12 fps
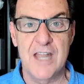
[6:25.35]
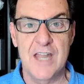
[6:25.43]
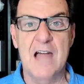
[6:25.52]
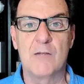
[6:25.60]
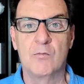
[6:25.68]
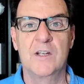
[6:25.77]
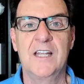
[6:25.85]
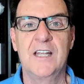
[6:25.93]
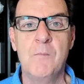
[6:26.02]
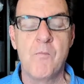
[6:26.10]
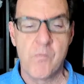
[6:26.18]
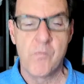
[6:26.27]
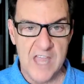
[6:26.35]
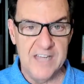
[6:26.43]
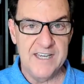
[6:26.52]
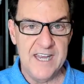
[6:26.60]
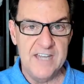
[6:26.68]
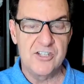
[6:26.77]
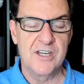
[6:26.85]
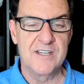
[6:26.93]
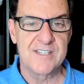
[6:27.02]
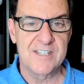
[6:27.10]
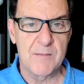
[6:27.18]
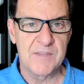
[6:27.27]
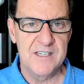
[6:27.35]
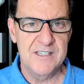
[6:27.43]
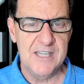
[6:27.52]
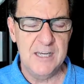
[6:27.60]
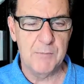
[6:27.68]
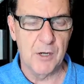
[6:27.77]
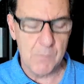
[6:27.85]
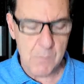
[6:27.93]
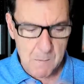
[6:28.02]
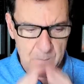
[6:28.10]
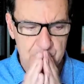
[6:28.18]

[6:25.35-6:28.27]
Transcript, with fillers: not really engaging in something deeper.